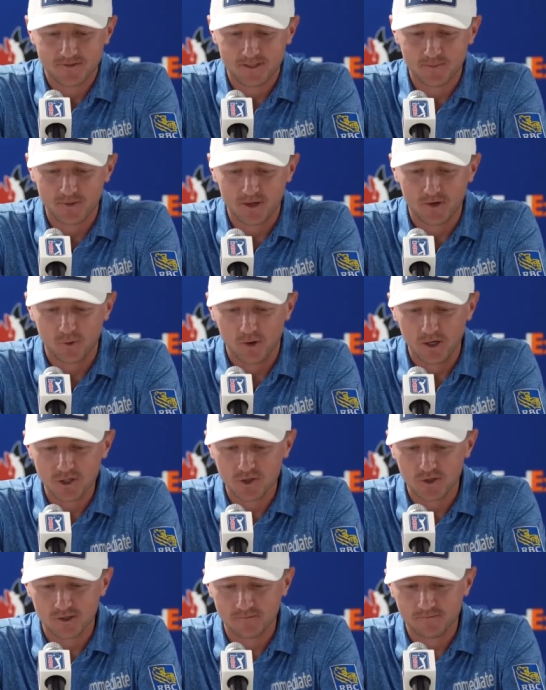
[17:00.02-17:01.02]
big
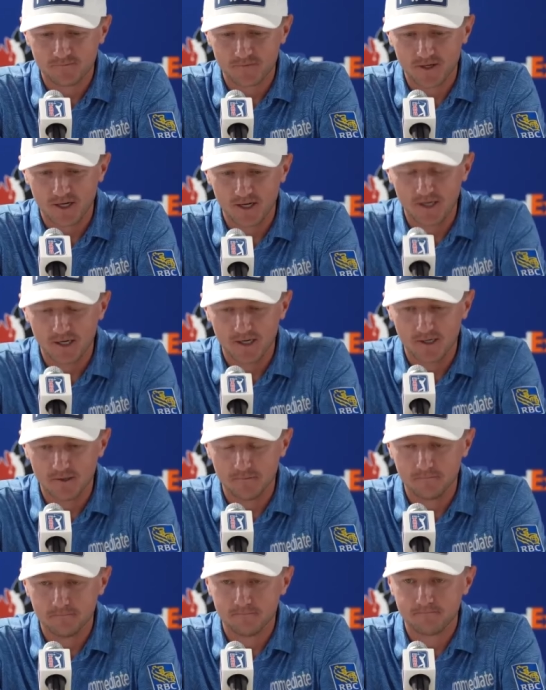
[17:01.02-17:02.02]
question.
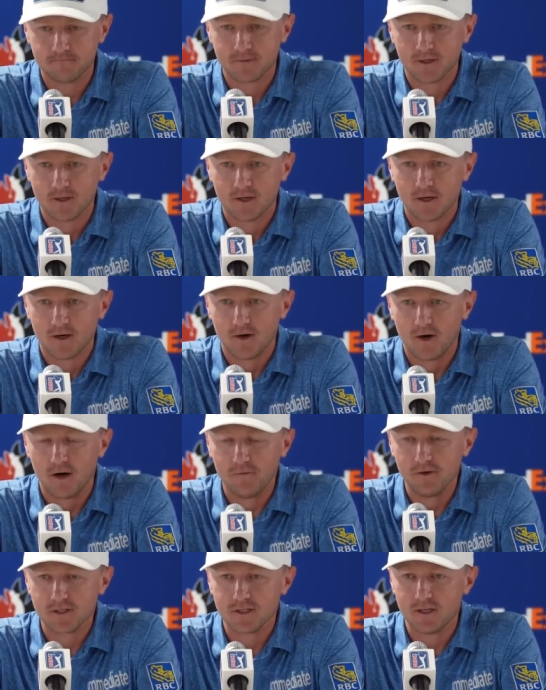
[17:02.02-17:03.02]

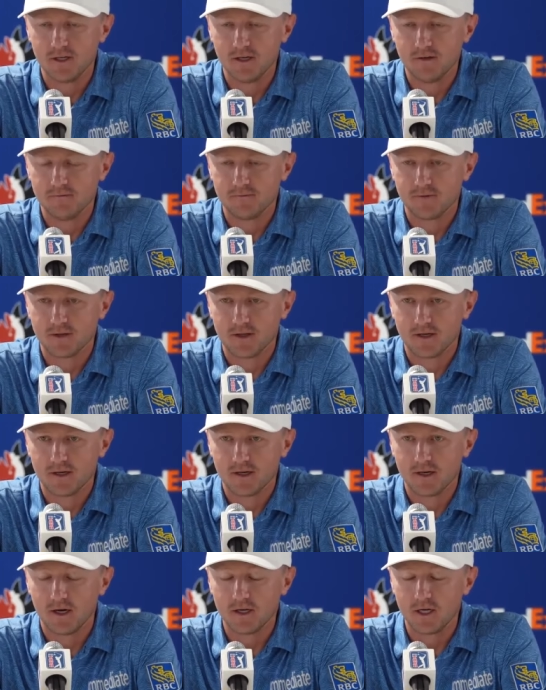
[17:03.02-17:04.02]
Obviously,
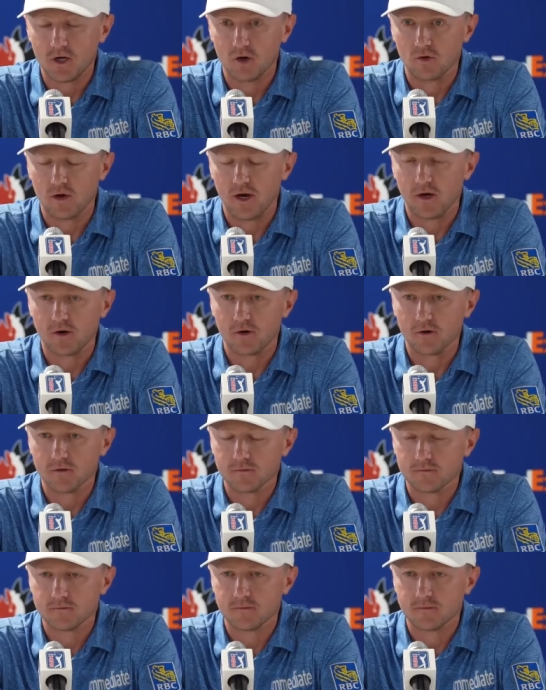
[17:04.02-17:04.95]
a year later,